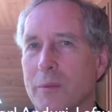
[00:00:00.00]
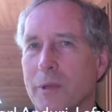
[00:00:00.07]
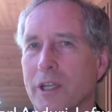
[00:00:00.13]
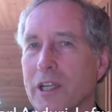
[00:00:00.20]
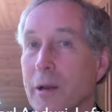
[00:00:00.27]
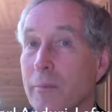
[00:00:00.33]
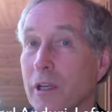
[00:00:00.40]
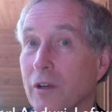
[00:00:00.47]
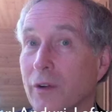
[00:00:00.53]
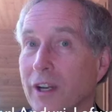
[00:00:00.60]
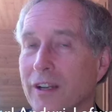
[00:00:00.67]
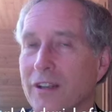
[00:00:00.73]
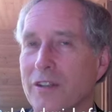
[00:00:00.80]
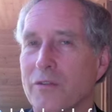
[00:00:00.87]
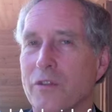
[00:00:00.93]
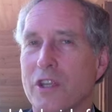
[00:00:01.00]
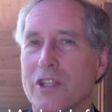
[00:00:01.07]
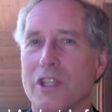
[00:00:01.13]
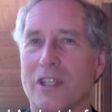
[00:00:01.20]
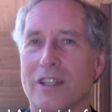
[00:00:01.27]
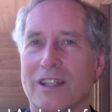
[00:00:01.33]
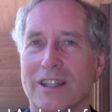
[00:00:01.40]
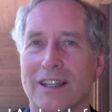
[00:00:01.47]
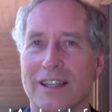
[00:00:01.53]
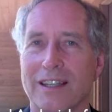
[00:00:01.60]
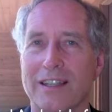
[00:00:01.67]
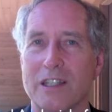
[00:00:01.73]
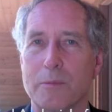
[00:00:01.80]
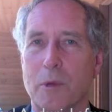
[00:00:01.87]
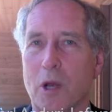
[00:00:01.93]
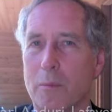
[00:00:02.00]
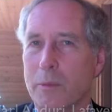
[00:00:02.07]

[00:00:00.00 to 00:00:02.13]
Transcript: to be coming around to visit the small